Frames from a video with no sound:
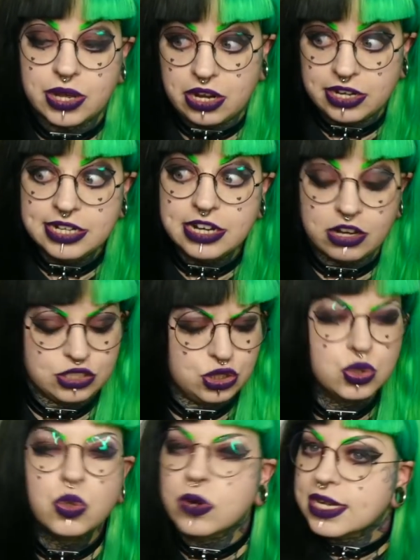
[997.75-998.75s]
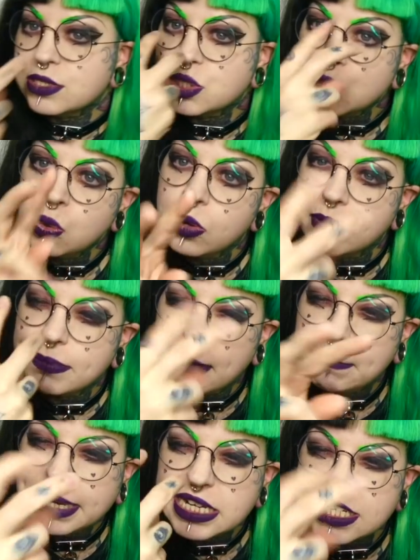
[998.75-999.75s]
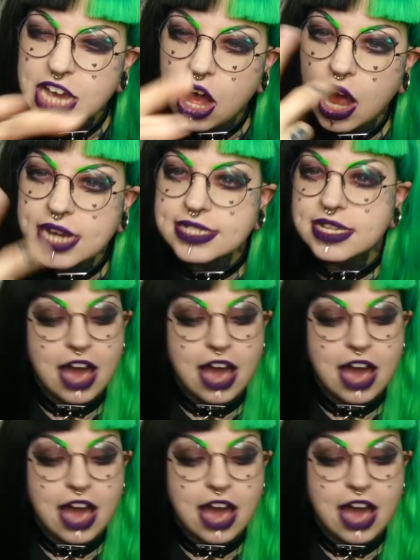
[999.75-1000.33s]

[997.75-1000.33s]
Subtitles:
and I saw her with my beady eyes,